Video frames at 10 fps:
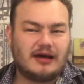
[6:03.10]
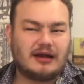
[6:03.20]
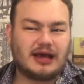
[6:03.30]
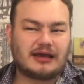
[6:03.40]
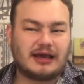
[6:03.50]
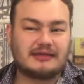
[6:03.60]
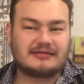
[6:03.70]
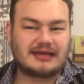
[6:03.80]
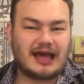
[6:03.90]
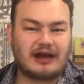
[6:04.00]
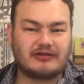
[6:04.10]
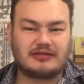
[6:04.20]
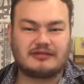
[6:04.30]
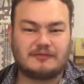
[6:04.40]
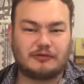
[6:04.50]
like, is the
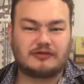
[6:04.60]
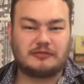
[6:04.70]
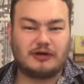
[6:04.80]
character supposed to be